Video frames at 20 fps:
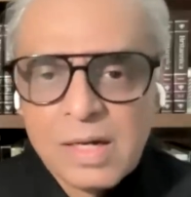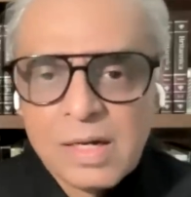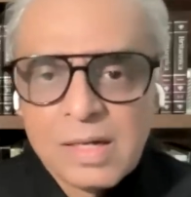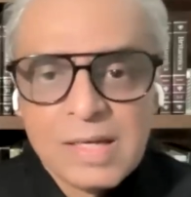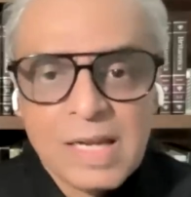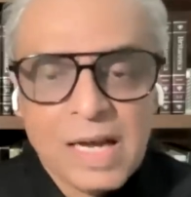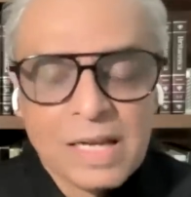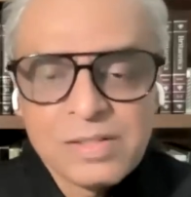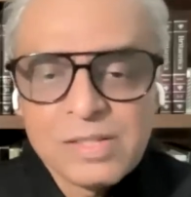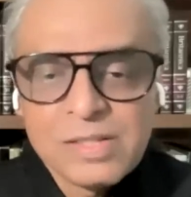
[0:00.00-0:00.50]

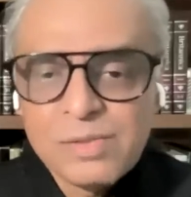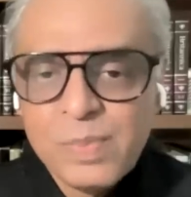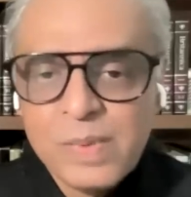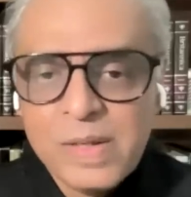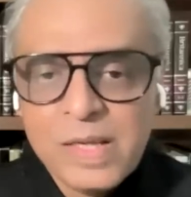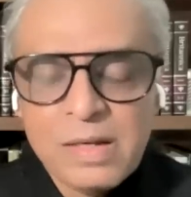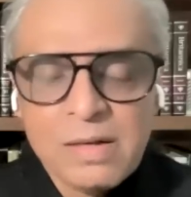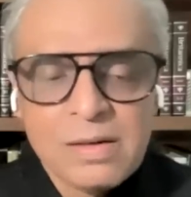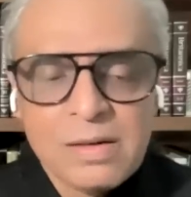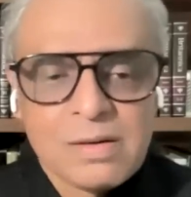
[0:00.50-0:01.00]
doesn't
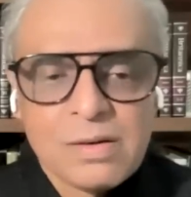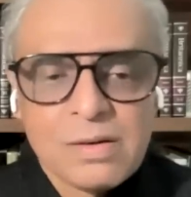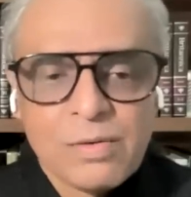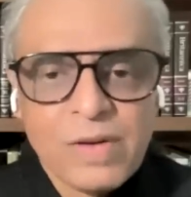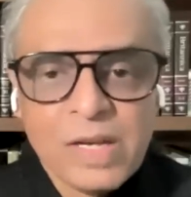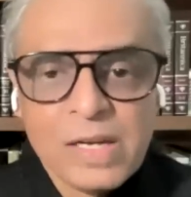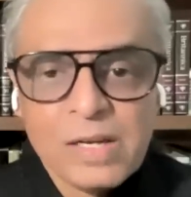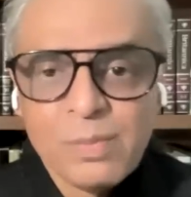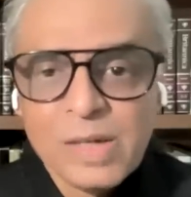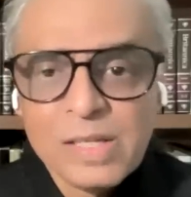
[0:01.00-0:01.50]
mean
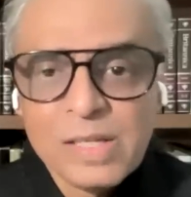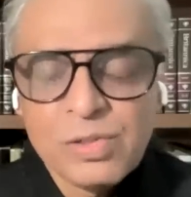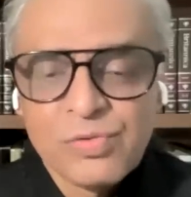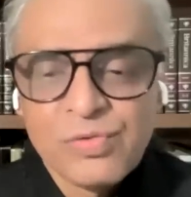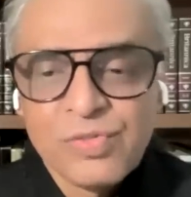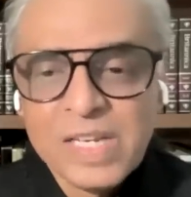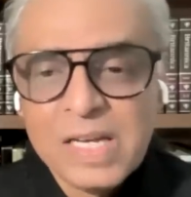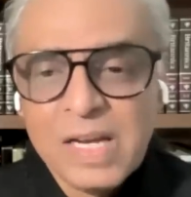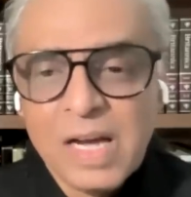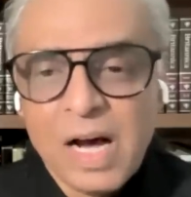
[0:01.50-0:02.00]
very
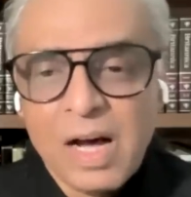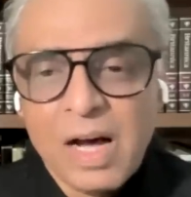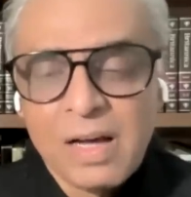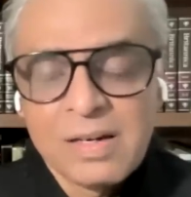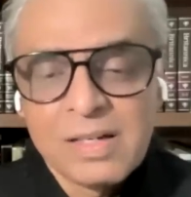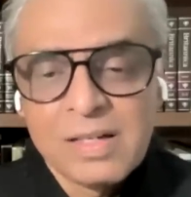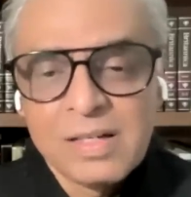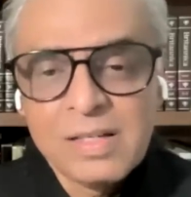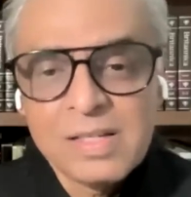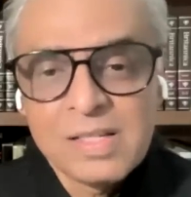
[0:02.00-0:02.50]
much. We are
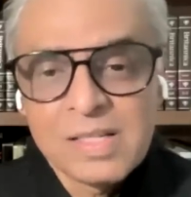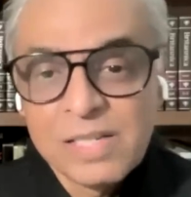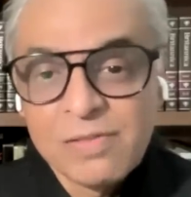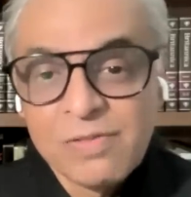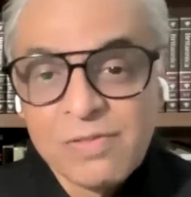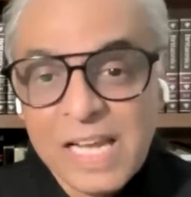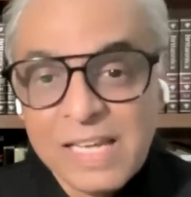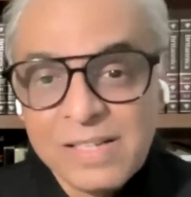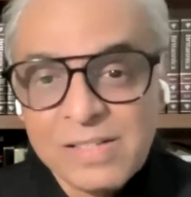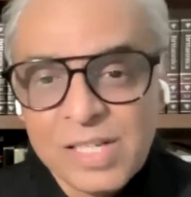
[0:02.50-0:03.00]
a
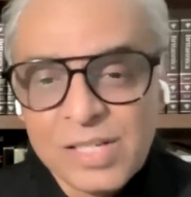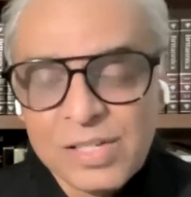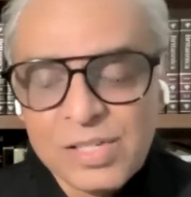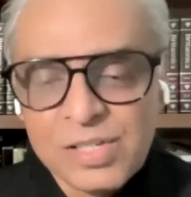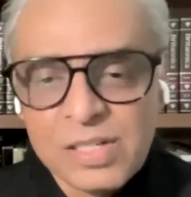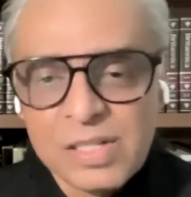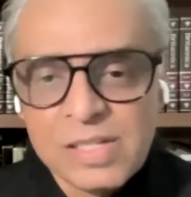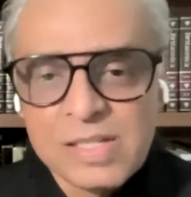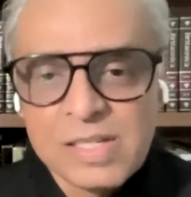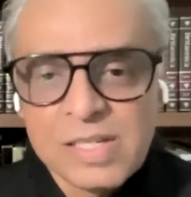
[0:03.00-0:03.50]

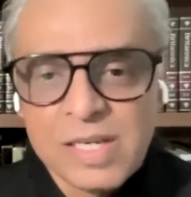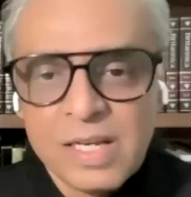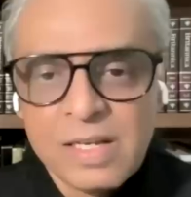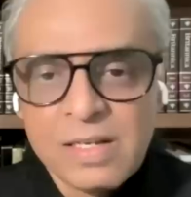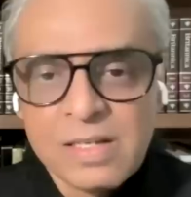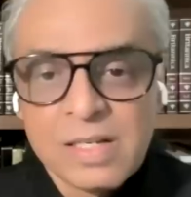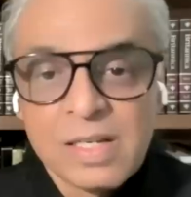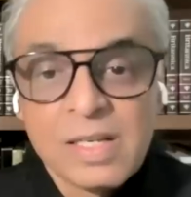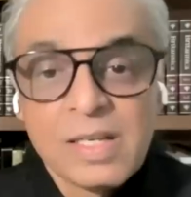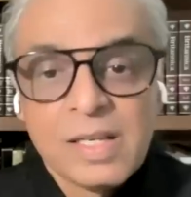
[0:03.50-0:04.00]
civilizational
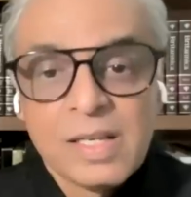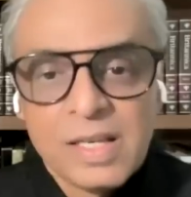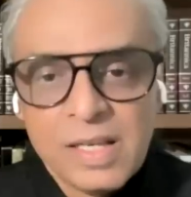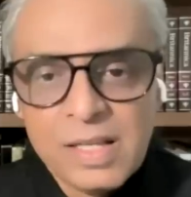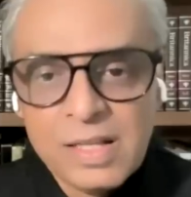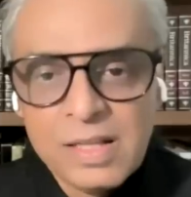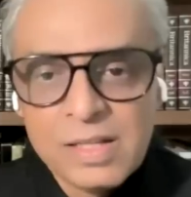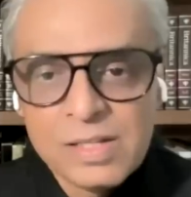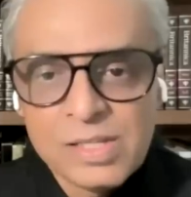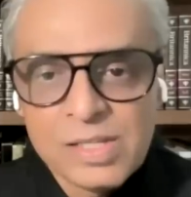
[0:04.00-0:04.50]
state
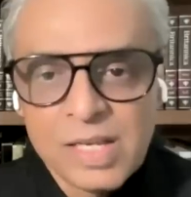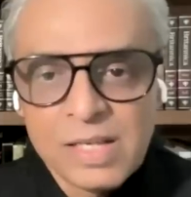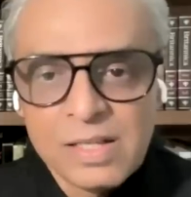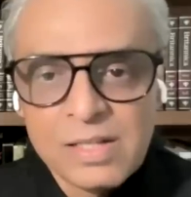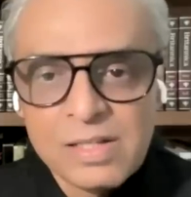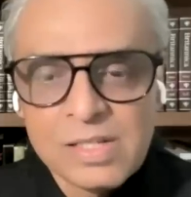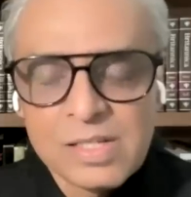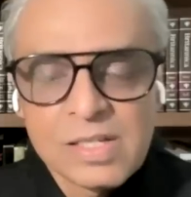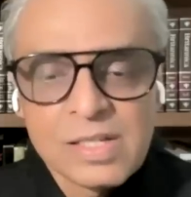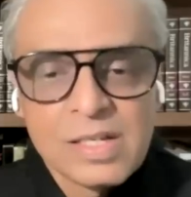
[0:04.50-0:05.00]
in the
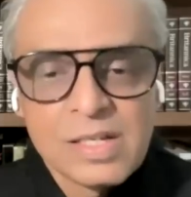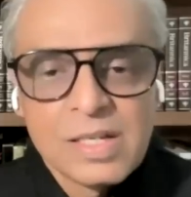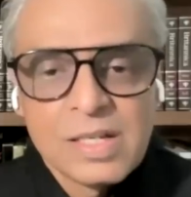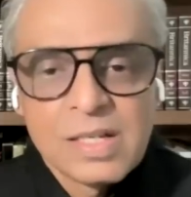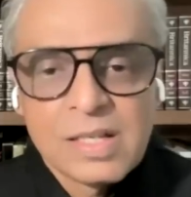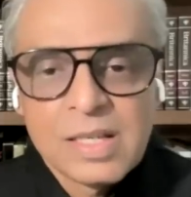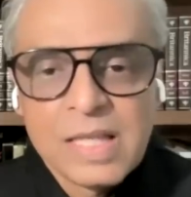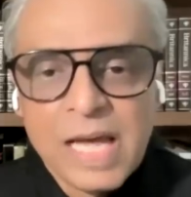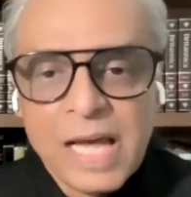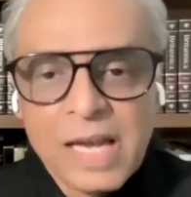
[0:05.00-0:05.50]
sense
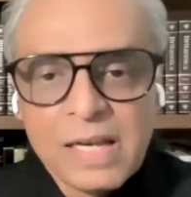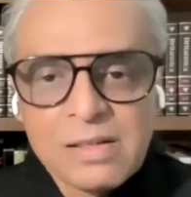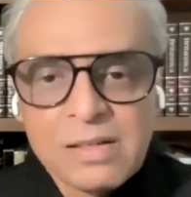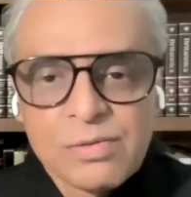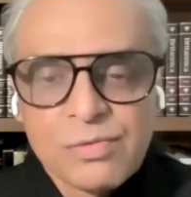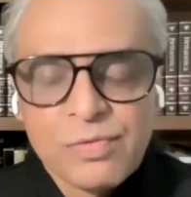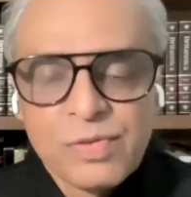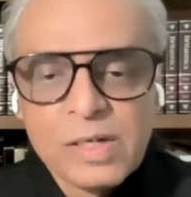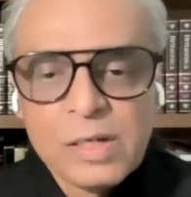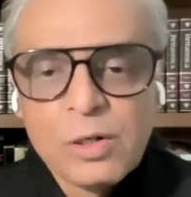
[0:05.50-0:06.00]
that
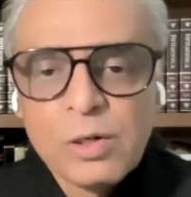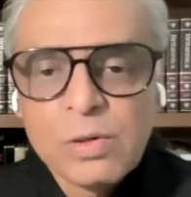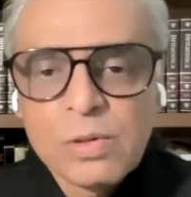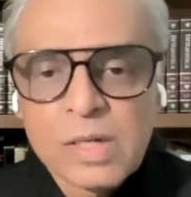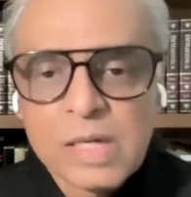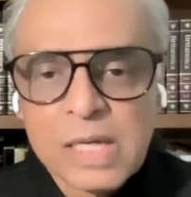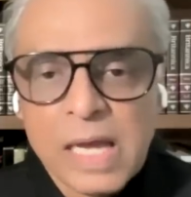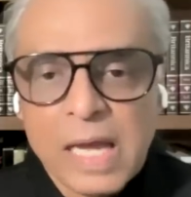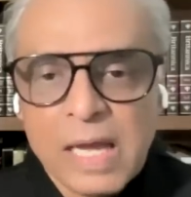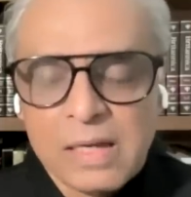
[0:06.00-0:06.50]
we
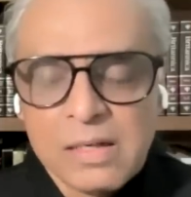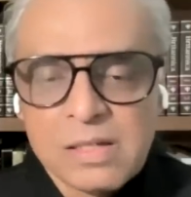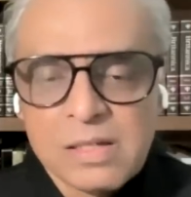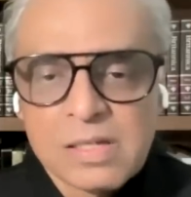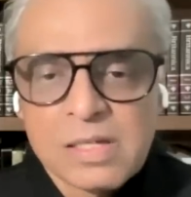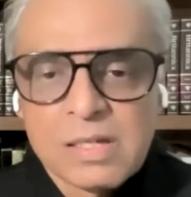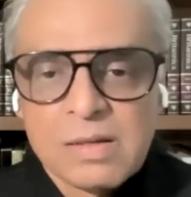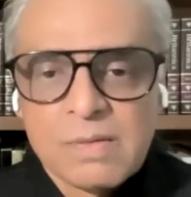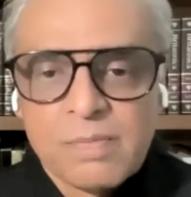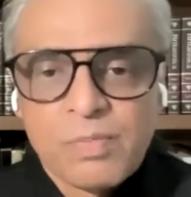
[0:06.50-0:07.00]
look
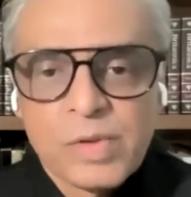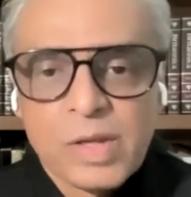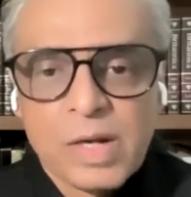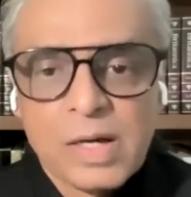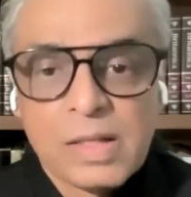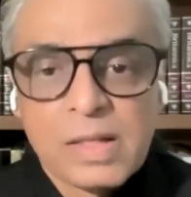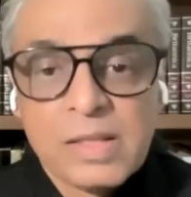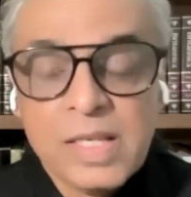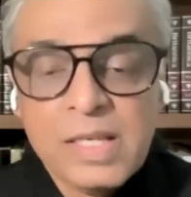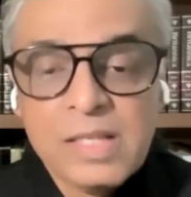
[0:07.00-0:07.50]
at
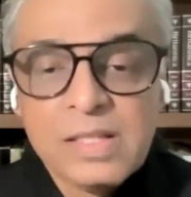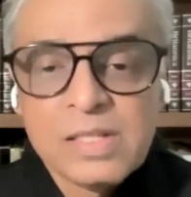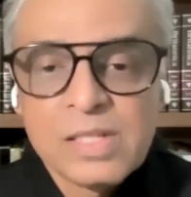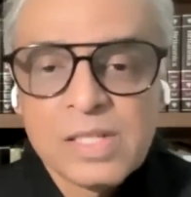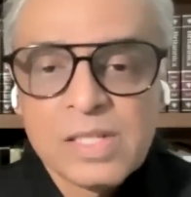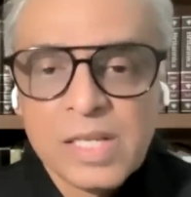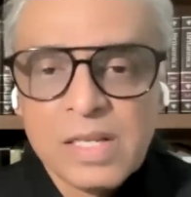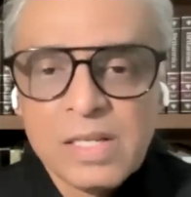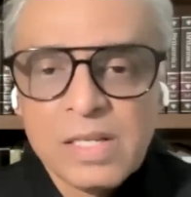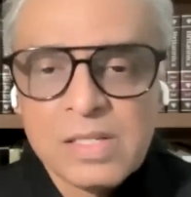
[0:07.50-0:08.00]
these
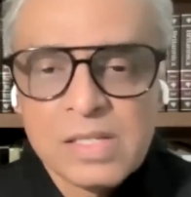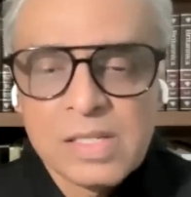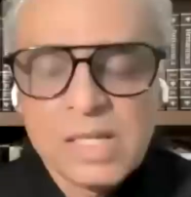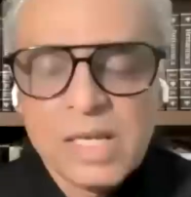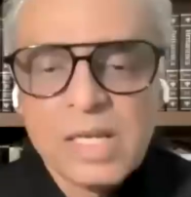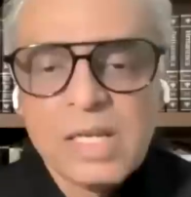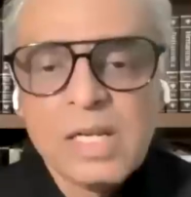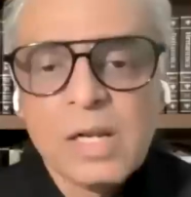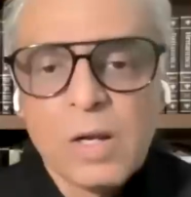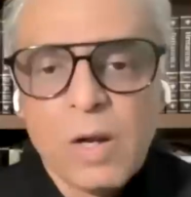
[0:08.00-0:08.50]
things
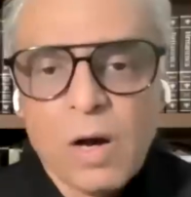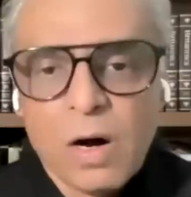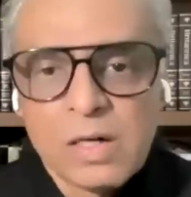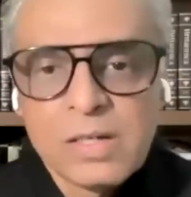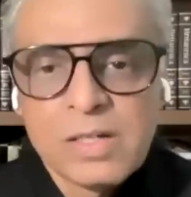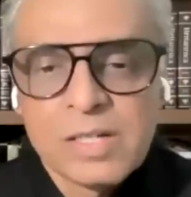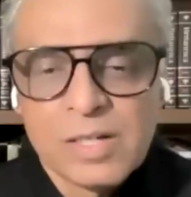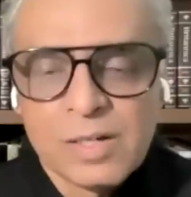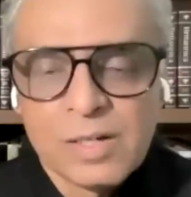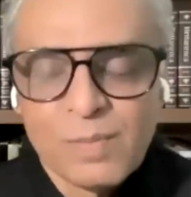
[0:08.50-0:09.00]
in a
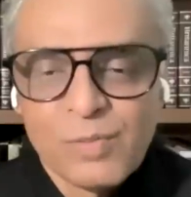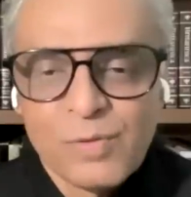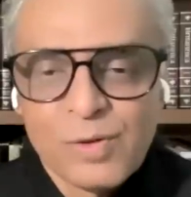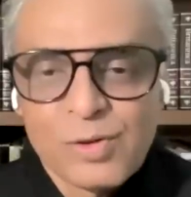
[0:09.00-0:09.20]
long term.